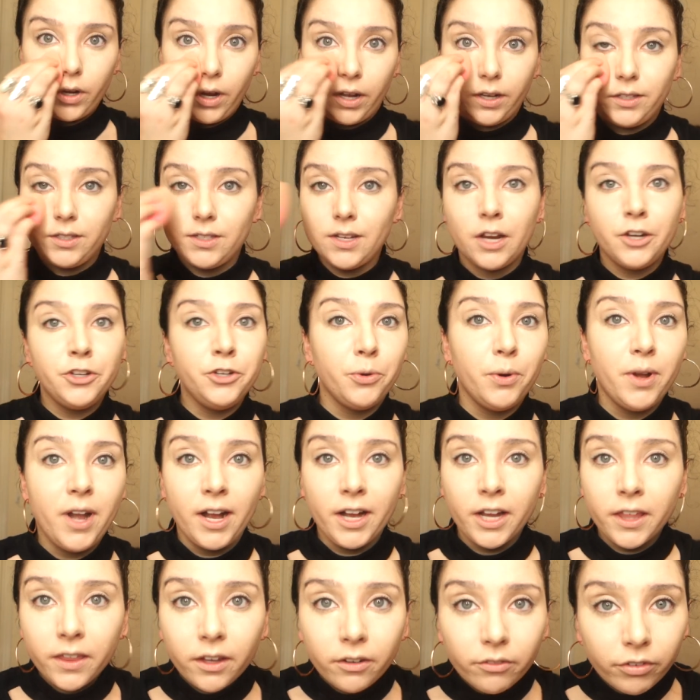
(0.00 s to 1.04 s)
It's not doing
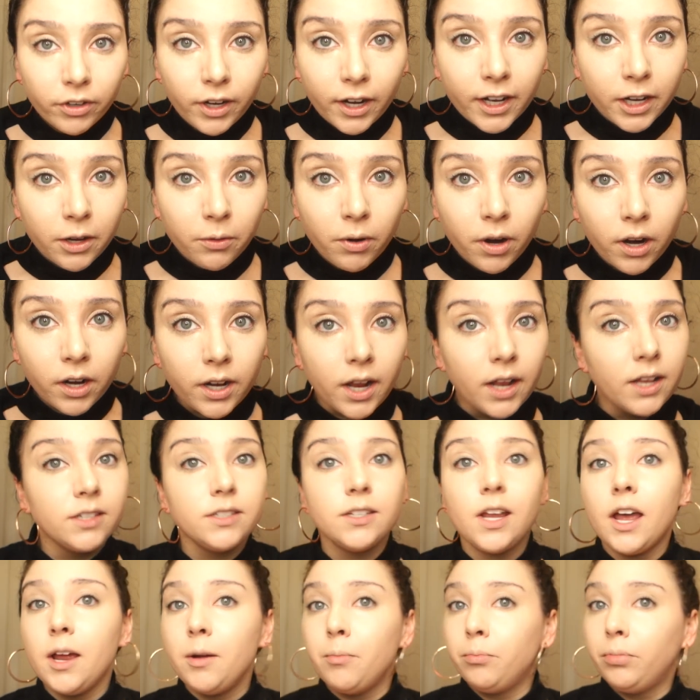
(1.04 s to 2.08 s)
anything for anyone. It's
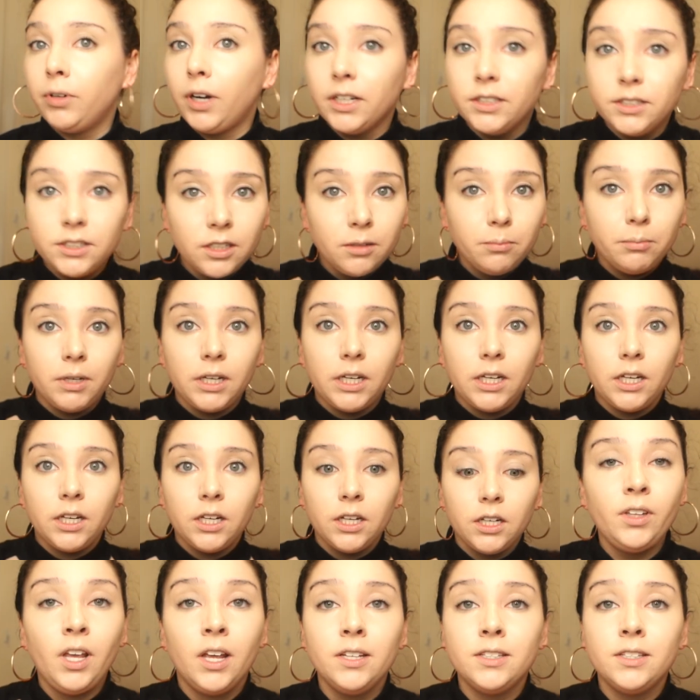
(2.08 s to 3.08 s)
not impressing me.